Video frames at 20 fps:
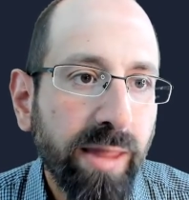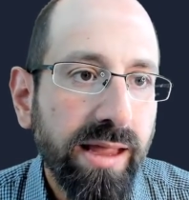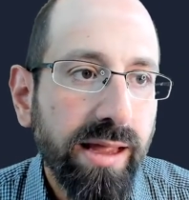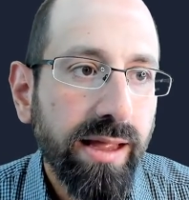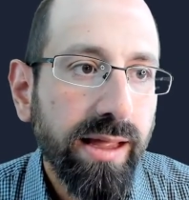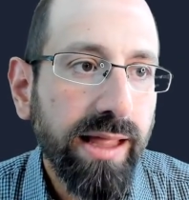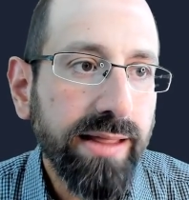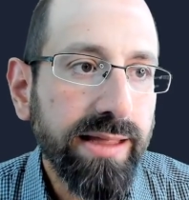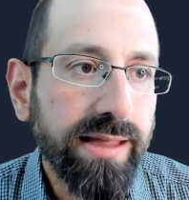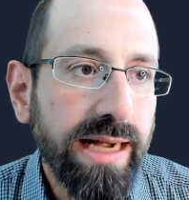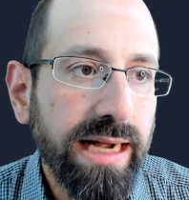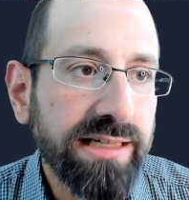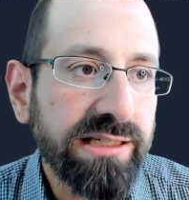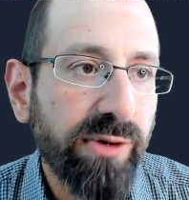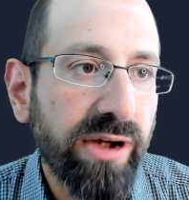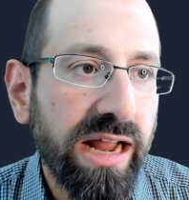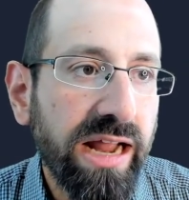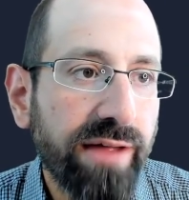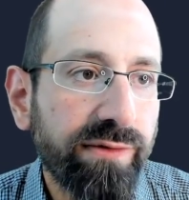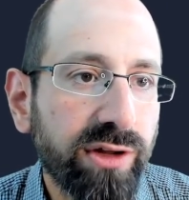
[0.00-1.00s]
the nice thing
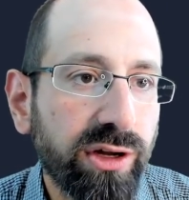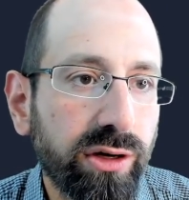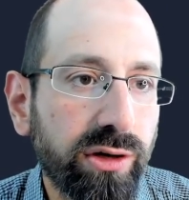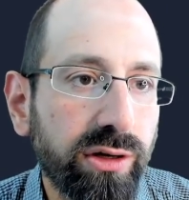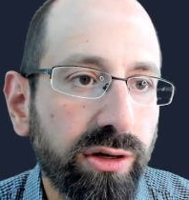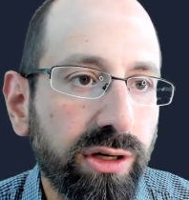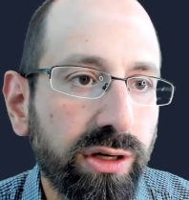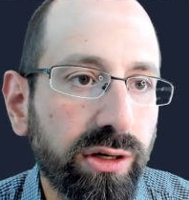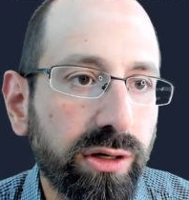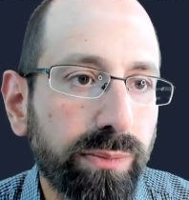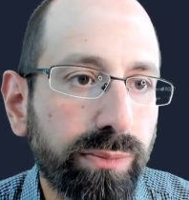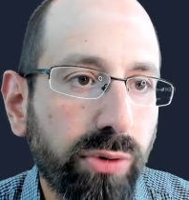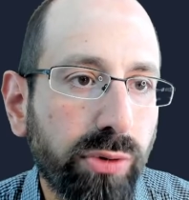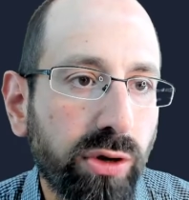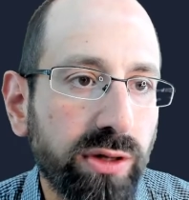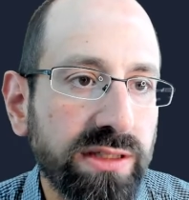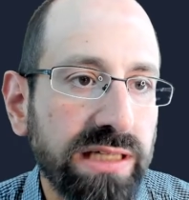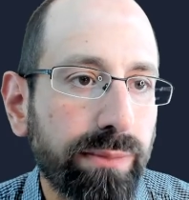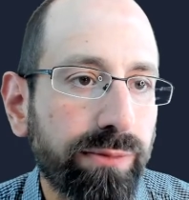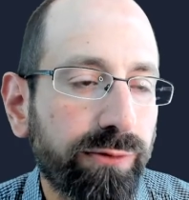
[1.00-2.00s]
about having your
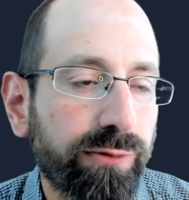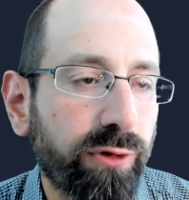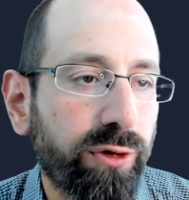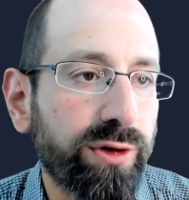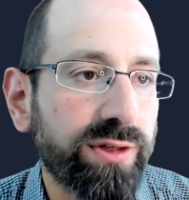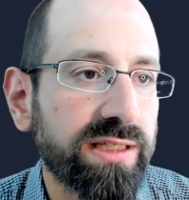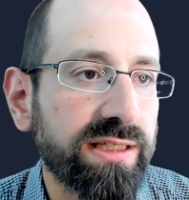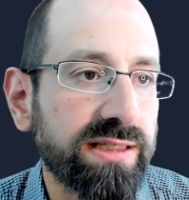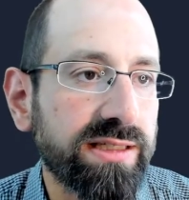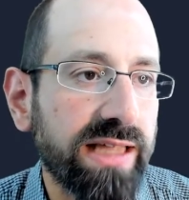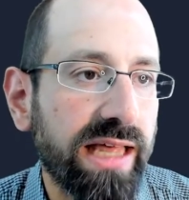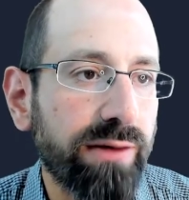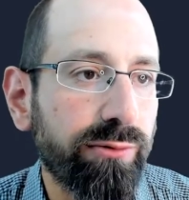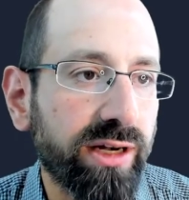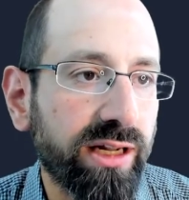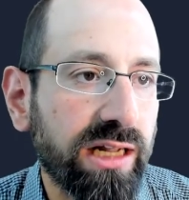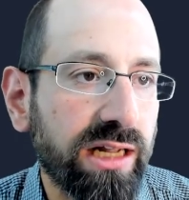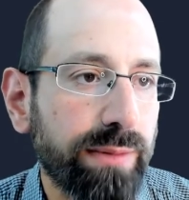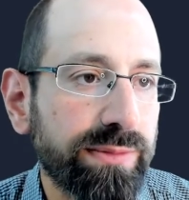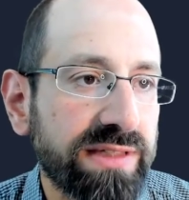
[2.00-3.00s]
prototype first is then when
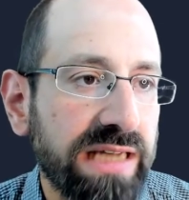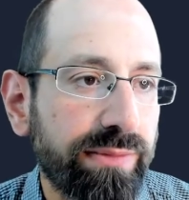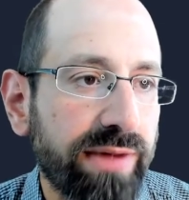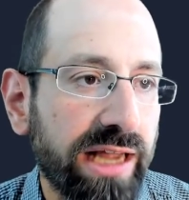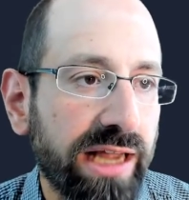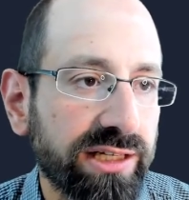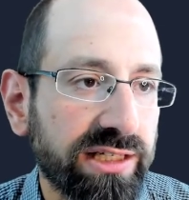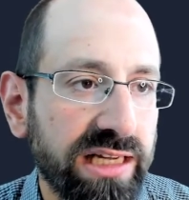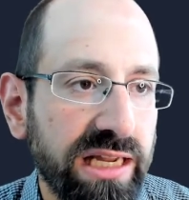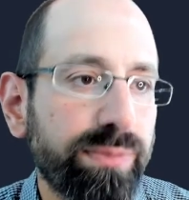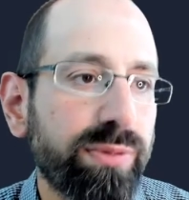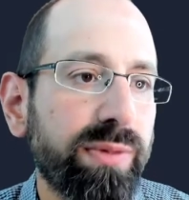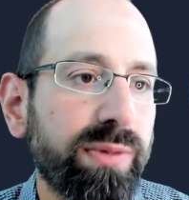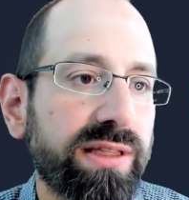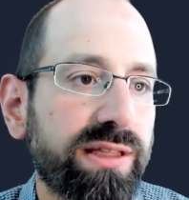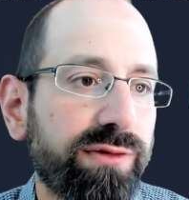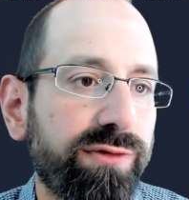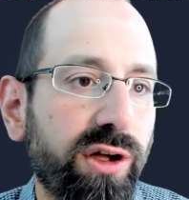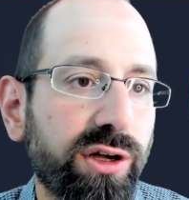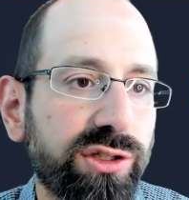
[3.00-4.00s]
it comes time to actually implement
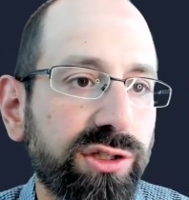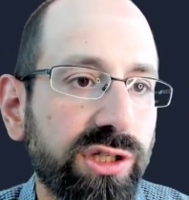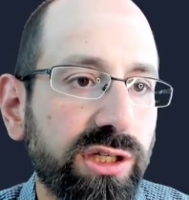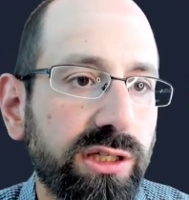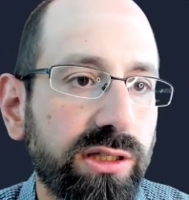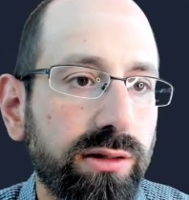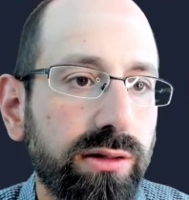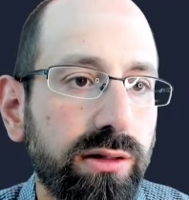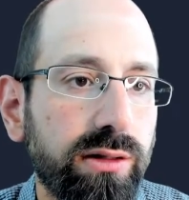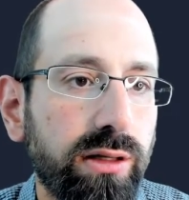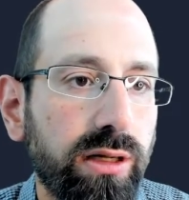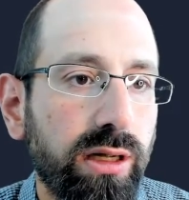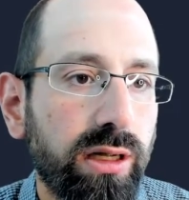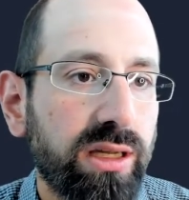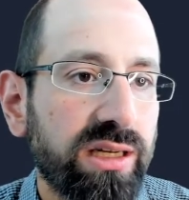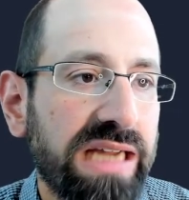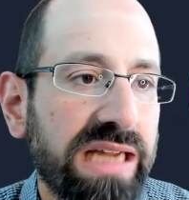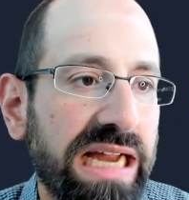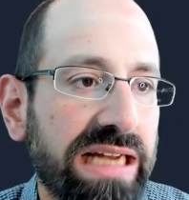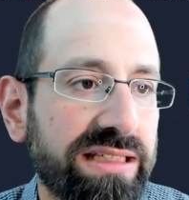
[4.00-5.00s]
the function, you
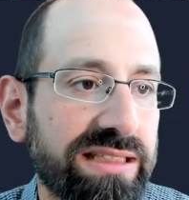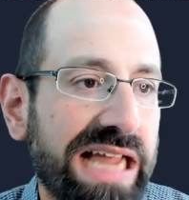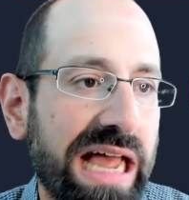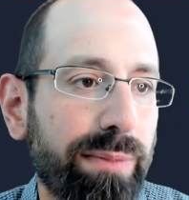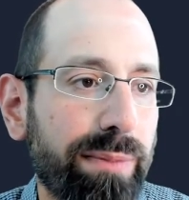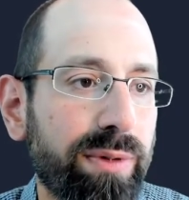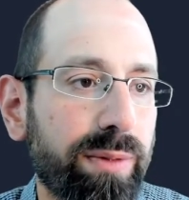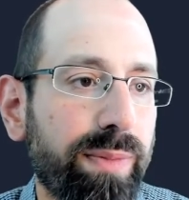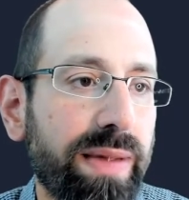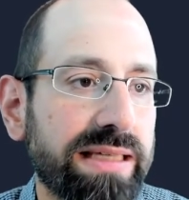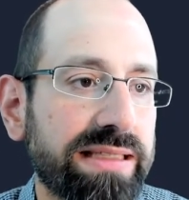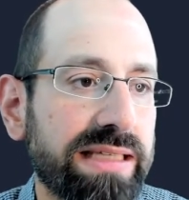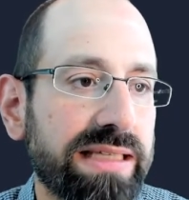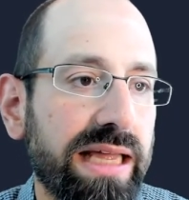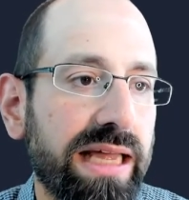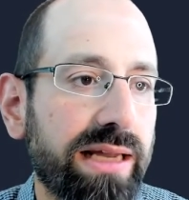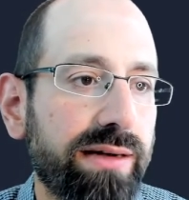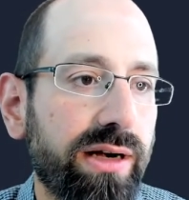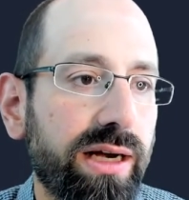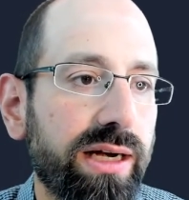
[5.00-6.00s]
kind of just copy paste
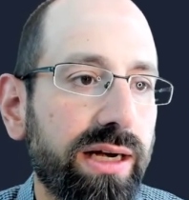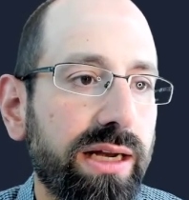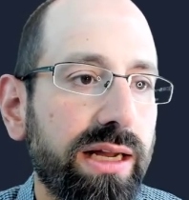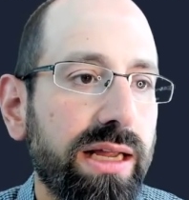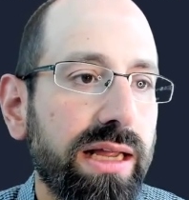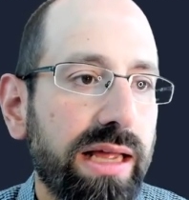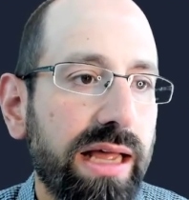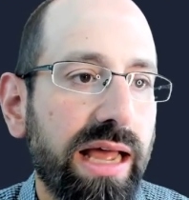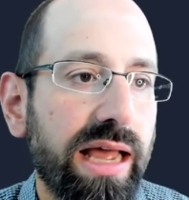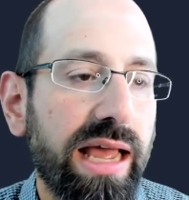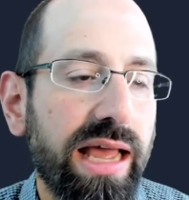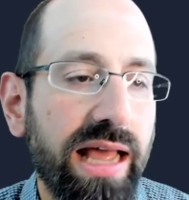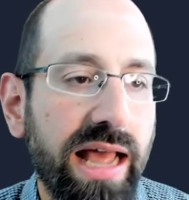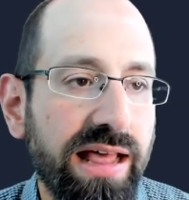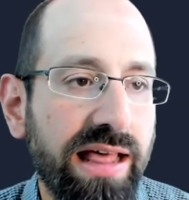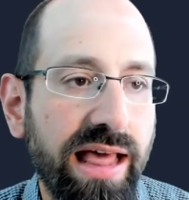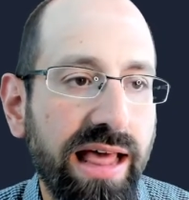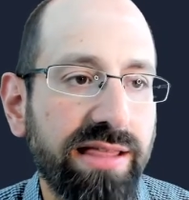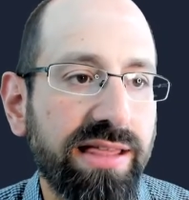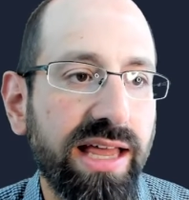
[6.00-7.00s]
that, right?
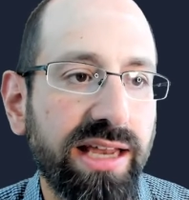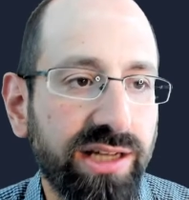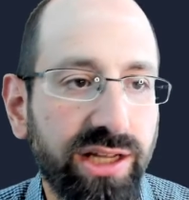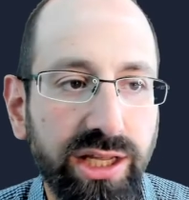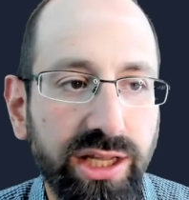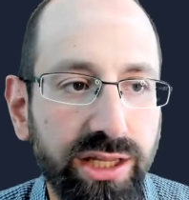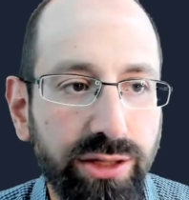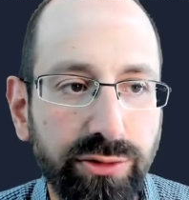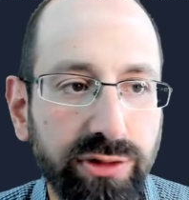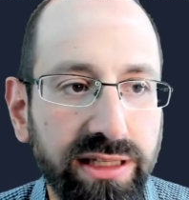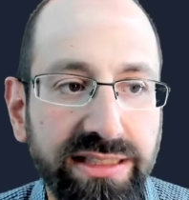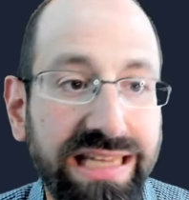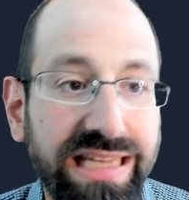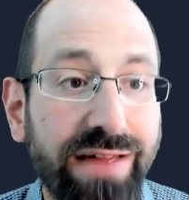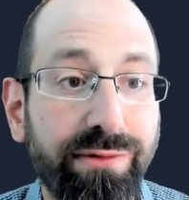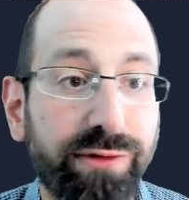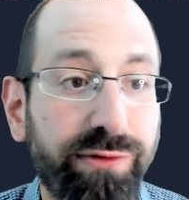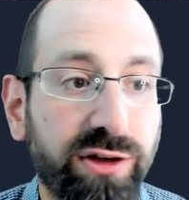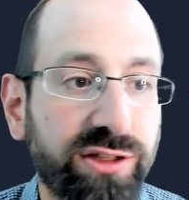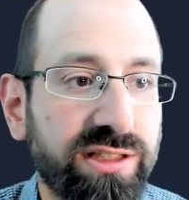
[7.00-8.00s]
And then you at least have
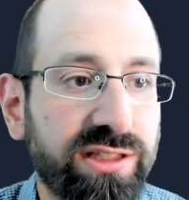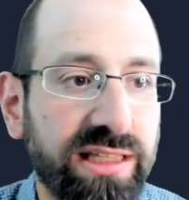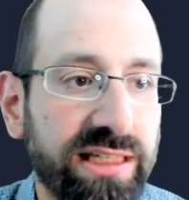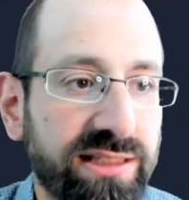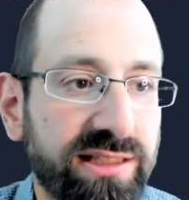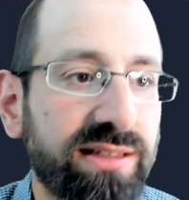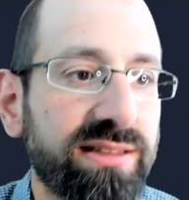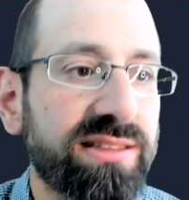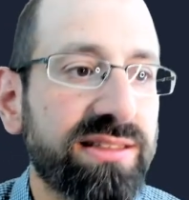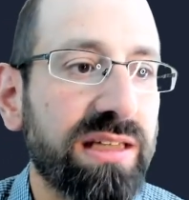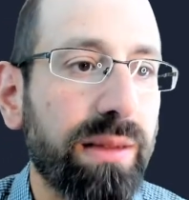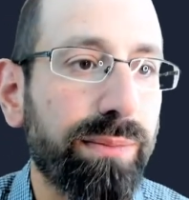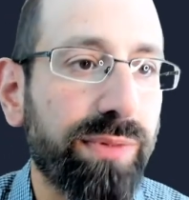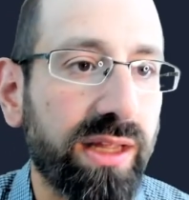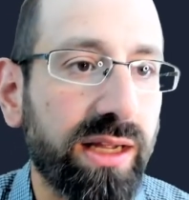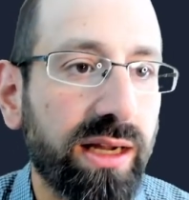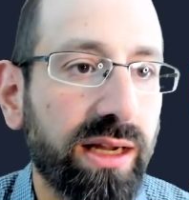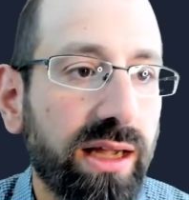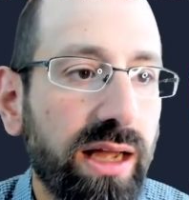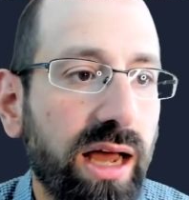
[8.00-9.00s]
a function that does something.